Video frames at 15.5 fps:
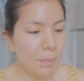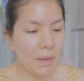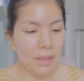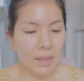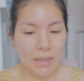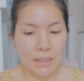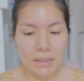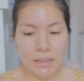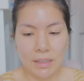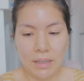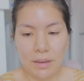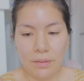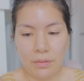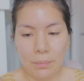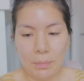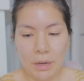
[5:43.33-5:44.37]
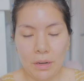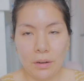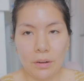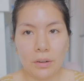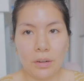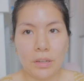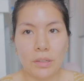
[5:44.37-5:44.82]
My next thing from
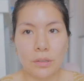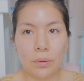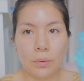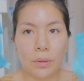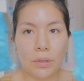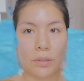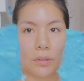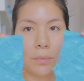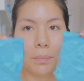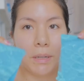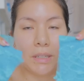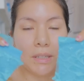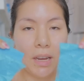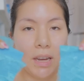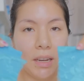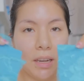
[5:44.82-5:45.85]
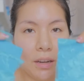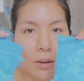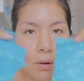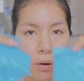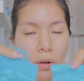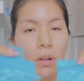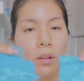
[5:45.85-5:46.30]
here is going to be taking
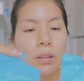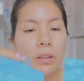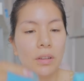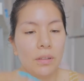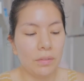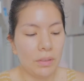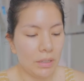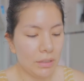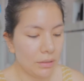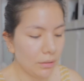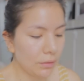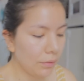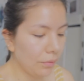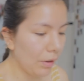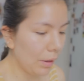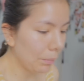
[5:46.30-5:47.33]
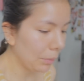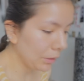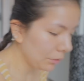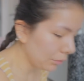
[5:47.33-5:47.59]
all of these little fabric